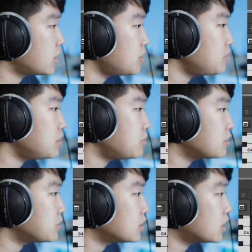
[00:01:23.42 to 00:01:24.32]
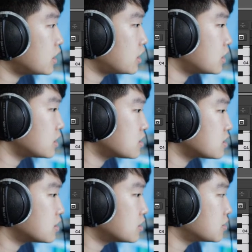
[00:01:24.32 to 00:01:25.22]
Okay, maybe I'm gonna add
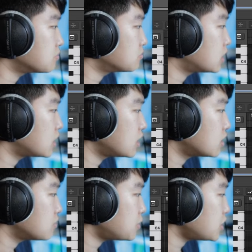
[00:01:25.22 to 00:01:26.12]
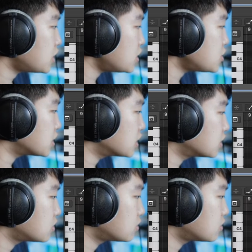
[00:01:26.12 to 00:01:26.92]
some percussion.